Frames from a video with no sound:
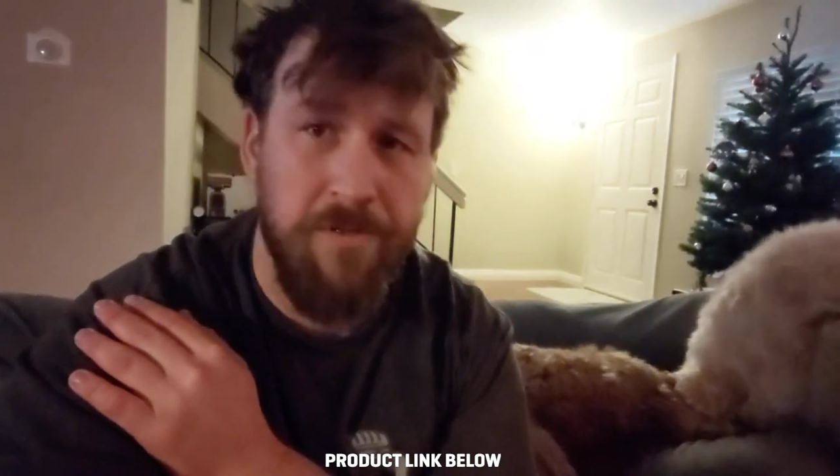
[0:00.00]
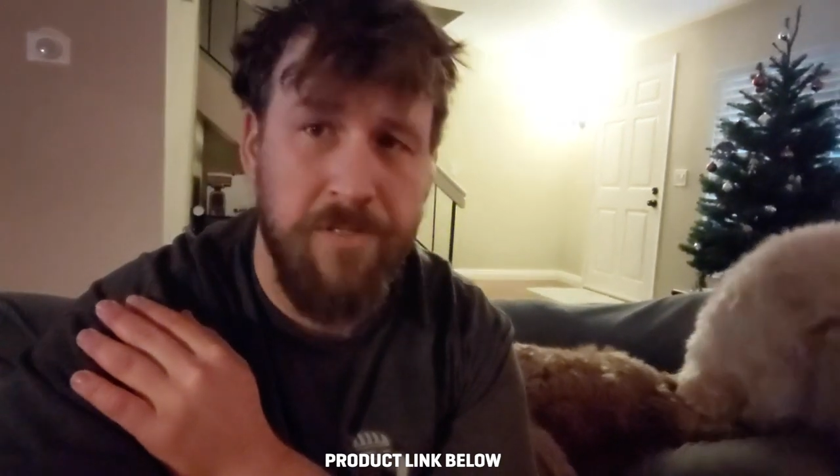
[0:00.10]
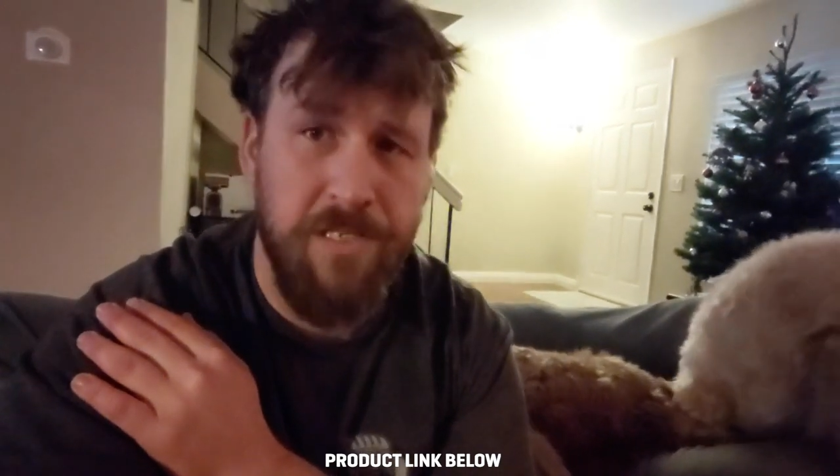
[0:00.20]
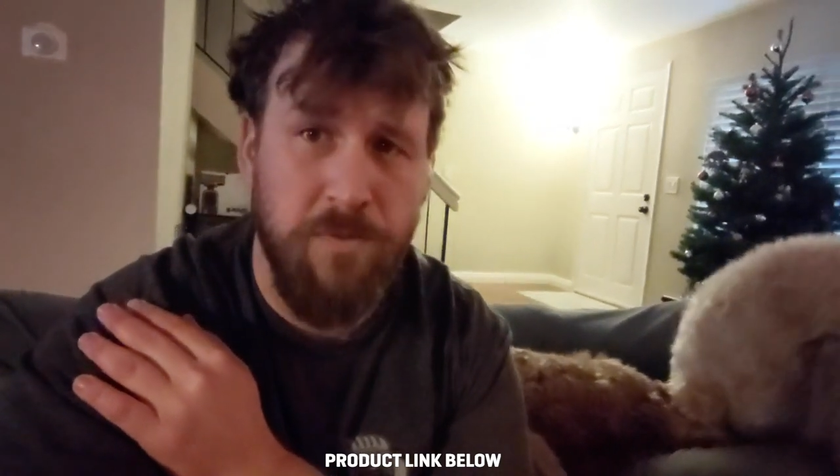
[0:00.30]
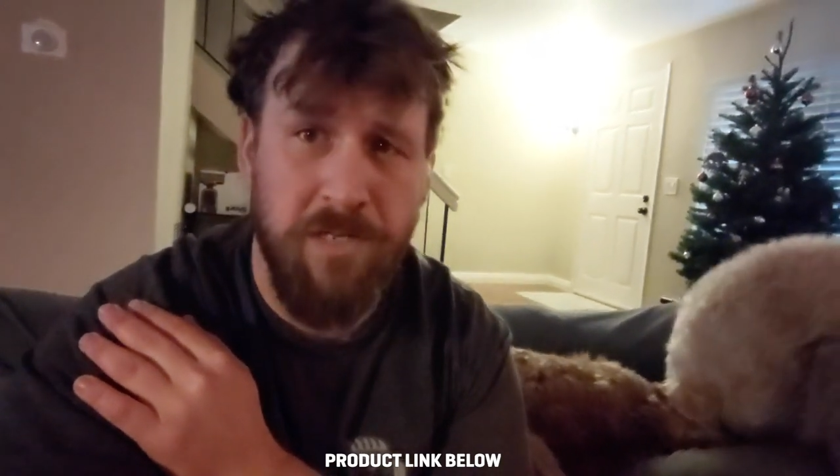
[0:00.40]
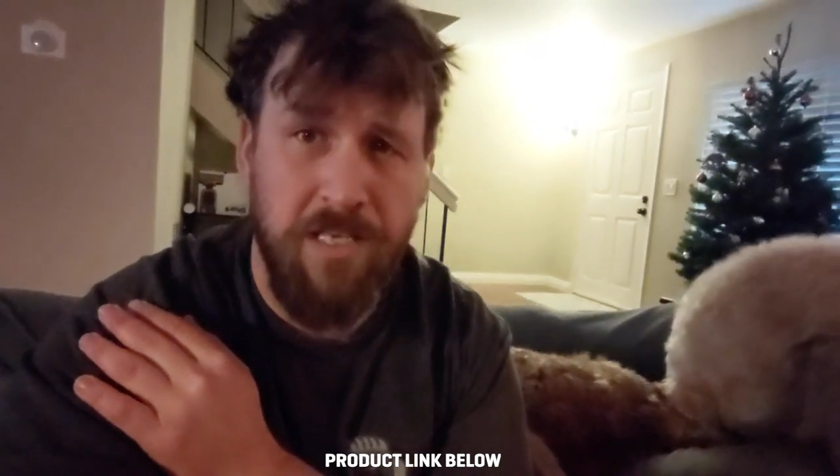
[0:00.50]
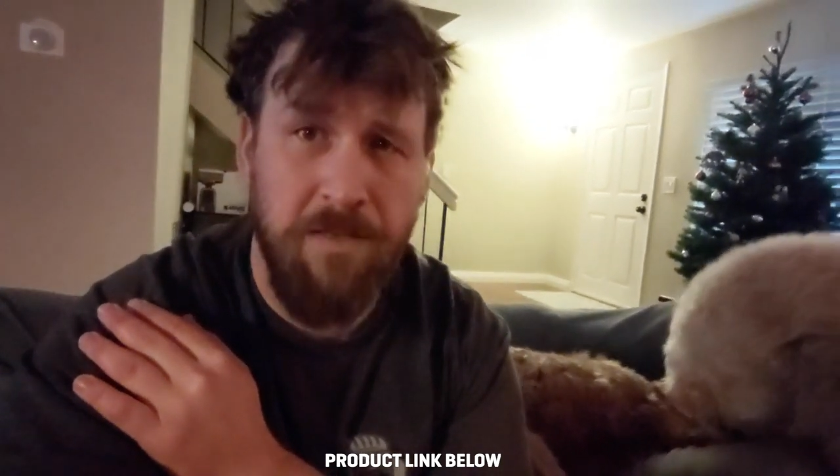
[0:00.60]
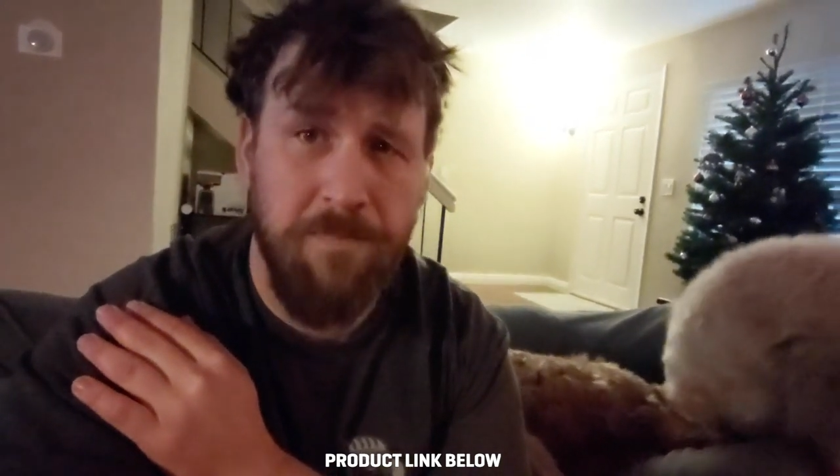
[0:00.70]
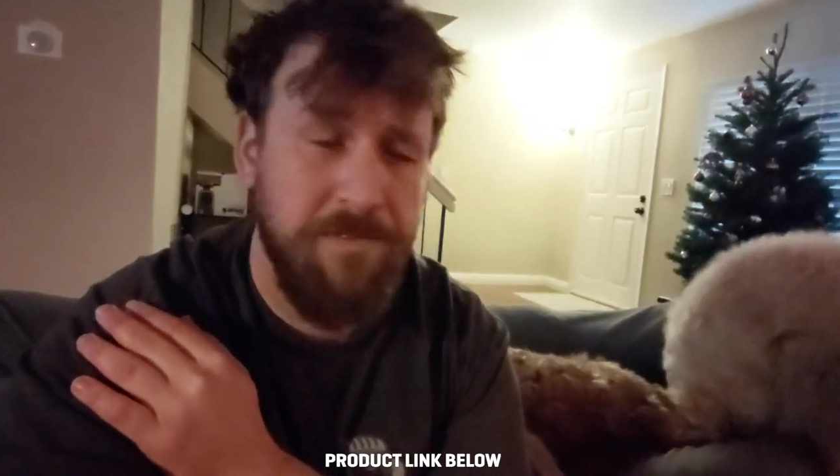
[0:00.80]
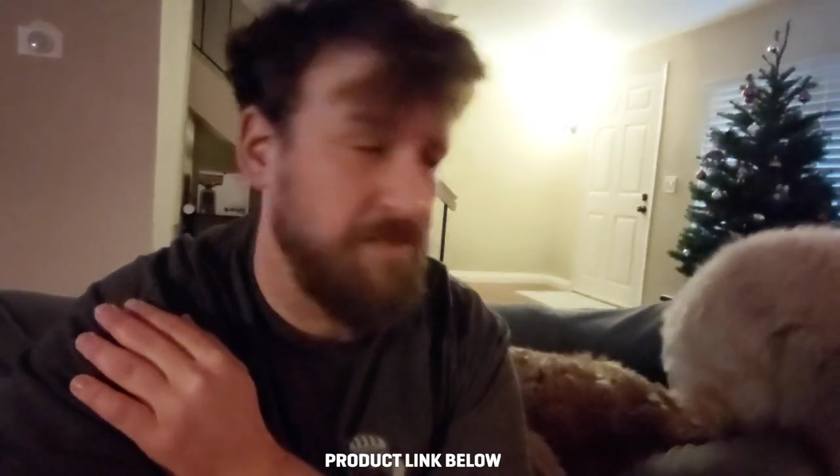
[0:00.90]
This one
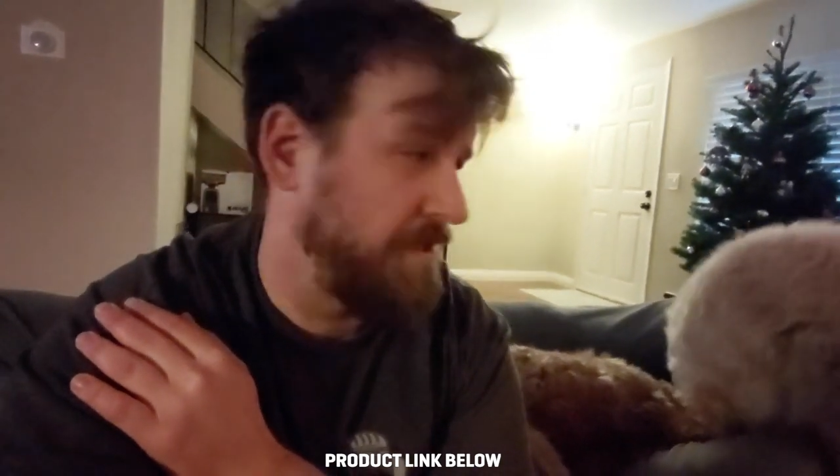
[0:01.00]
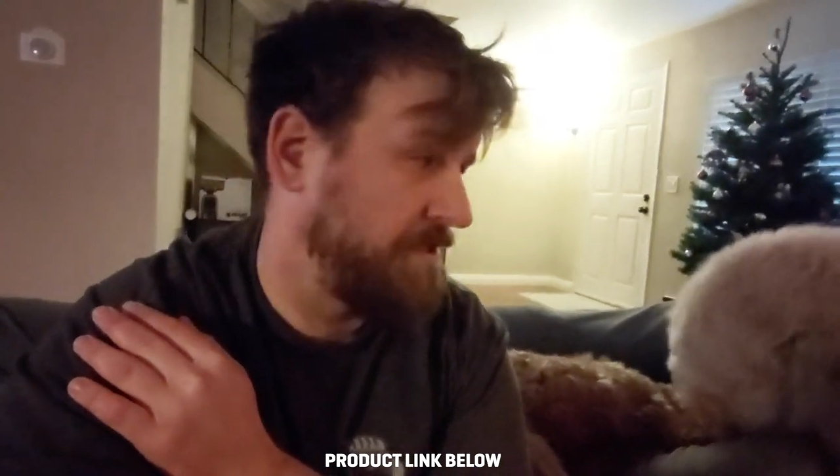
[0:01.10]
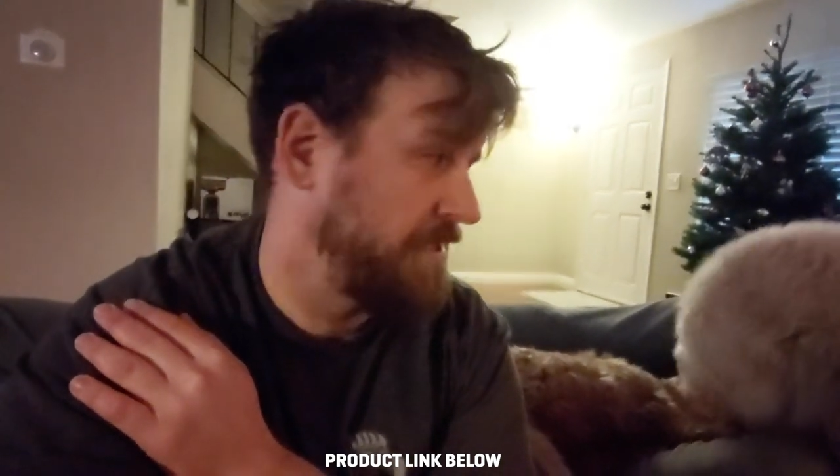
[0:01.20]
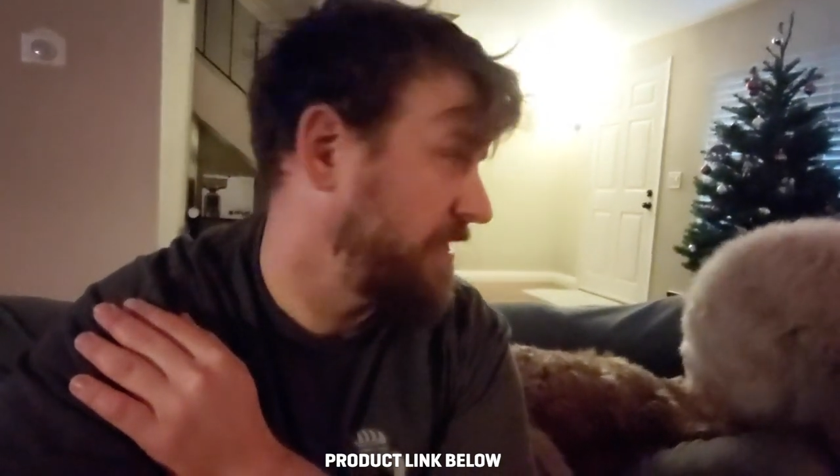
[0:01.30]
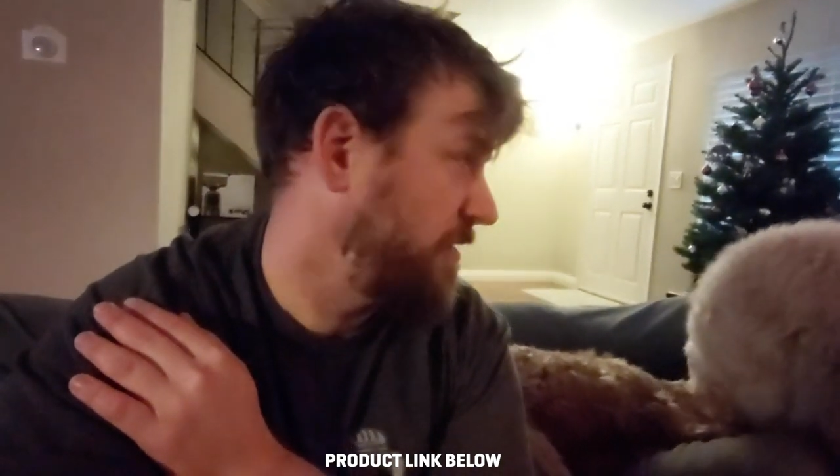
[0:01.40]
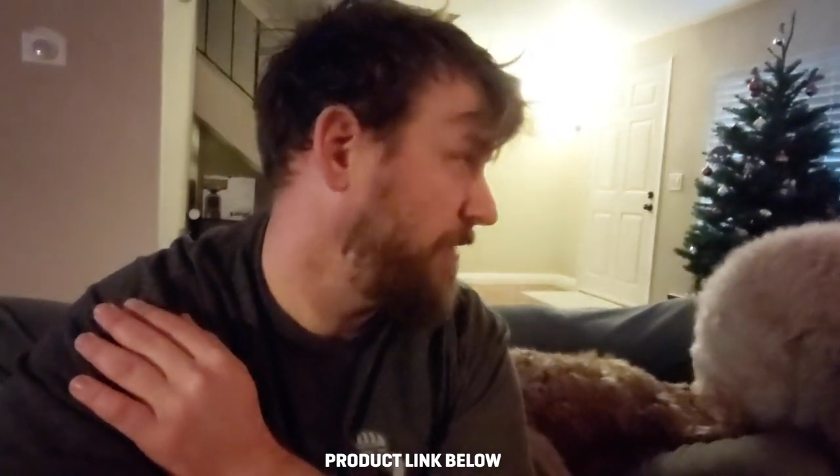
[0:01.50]
keeps the stink